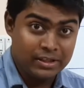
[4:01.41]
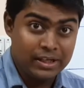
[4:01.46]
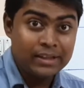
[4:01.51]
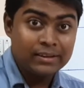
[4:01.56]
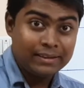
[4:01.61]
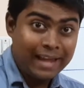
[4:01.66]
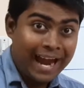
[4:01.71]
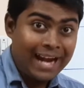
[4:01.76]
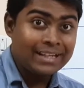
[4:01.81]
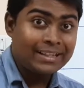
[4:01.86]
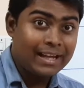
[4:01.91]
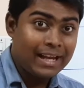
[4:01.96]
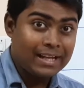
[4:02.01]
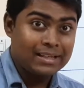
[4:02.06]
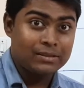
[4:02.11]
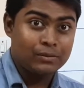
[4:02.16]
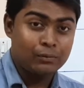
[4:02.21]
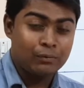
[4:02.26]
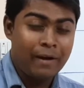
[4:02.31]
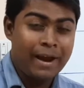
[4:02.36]
In that
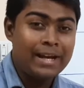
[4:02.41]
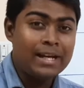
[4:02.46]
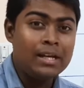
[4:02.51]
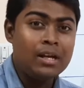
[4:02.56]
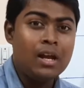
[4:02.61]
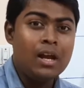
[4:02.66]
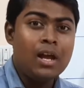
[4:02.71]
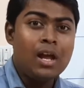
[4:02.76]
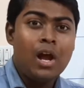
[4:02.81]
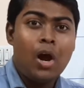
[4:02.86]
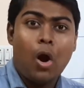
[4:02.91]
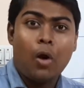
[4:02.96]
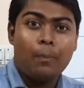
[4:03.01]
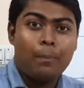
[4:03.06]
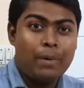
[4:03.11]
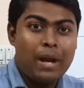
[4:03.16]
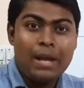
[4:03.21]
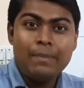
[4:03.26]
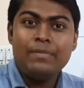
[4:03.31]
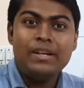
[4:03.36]
case, while our
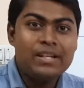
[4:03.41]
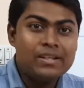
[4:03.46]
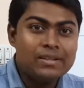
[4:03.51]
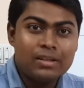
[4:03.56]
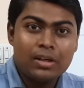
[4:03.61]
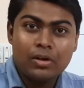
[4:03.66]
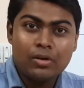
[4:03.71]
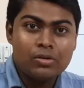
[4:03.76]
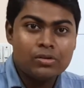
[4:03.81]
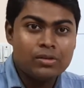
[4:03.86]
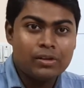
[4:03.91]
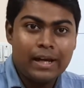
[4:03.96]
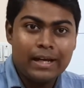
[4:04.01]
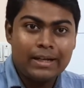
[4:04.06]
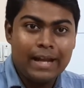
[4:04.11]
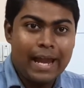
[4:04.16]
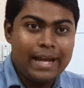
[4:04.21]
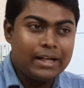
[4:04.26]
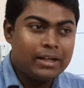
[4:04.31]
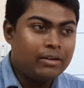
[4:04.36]
prime minister also
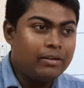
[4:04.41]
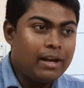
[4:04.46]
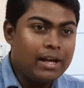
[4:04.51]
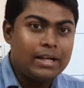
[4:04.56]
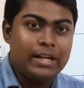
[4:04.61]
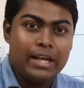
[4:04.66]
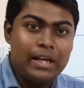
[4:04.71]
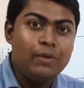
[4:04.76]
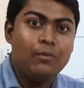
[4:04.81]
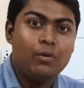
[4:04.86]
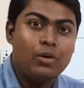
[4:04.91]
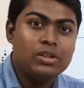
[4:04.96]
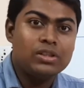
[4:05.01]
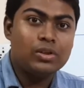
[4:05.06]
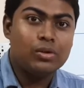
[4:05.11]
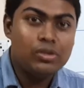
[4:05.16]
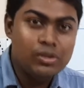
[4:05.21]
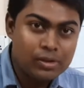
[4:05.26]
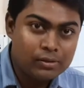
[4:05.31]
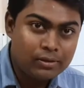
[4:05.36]
get angry and he wants
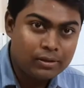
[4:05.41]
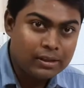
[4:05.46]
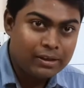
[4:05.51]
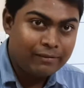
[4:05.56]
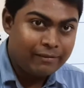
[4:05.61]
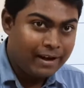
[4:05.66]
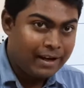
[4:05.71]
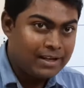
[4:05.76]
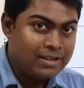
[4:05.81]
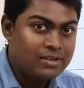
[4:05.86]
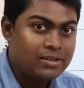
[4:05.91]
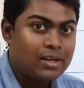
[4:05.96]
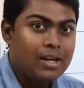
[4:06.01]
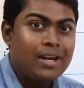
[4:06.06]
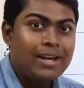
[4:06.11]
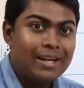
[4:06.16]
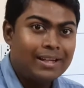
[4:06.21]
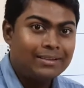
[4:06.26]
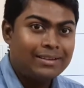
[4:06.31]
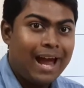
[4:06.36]
also the revenge,
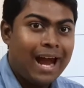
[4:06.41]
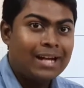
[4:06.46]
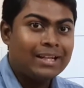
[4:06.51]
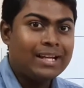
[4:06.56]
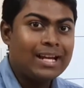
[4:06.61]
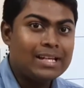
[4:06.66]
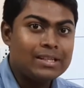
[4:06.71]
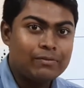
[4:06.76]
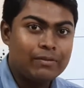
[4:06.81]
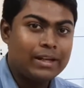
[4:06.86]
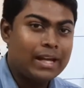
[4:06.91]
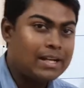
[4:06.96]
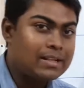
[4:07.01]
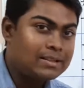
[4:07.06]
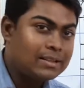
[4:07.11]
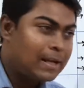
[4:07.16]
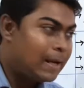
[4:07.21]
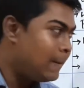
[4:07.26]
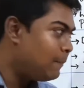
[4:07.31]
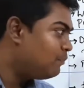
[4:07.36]
in that case we can
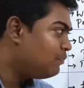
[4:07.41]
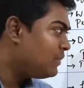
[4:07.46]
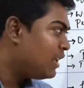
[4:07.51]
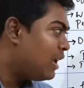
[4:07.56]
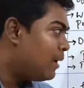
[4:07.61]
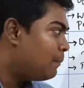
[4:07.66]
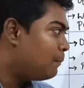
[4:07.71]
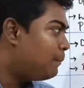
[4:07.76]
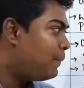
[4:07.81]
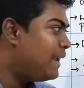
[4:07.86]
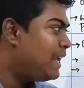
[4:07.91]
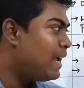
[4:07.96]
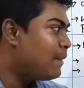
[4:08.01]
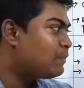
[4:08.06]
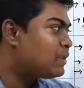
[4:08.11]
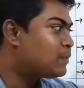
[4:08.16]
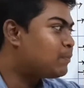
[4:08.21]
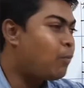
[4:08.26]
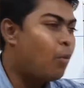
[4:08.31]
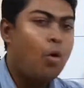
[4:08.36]
say
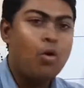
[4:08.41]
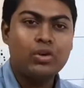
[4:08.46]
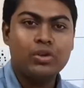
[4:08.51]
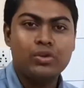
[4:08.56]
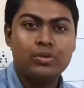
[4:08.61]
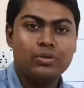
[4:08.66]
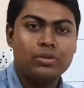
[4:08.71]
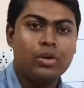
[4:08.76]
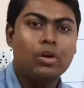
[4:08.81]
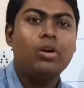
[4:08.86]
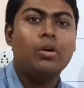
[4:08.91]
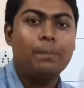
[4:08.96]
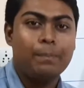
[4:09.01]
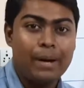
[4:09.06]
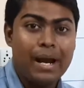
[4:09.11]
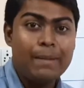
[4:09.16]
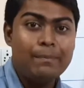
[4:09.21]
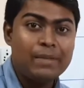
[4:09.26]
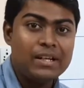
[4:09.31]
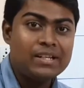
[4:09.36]
PM spoke to or
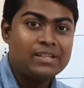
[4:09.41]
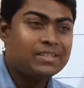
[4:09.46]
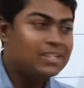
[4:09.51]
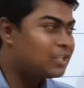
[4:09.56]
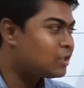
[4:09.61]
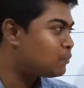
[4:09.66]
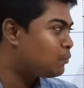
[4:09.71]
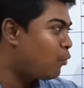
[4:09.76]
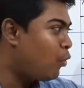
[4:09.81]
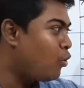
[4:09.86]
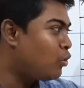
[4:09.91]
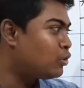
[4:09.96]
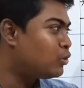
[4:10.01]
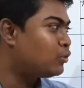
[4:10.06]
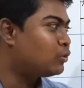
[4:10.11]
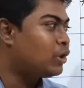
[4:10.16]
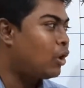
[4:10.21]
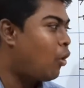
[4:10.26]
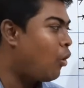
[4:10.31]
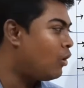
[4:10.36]
prime minister spoke
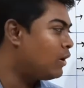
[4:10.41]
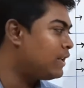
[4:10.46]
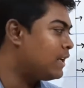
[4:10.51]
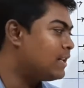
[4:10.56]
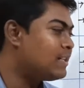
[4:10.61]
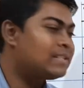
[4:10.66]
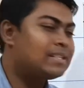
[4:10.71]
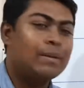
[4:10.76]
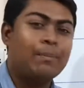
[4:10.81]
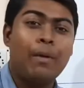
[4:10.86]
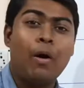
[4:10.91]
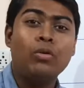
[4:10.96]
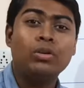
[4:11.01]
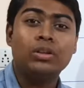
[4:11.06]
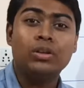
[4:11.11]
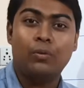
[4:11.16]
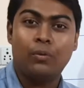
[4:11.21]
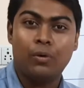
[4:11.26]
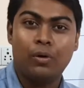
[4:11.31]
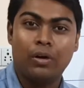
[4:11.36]
to the audience
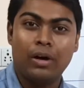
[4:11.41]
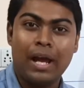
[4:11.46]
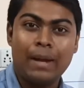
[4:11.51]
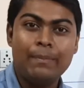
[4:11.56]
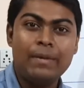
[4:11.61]
about the war.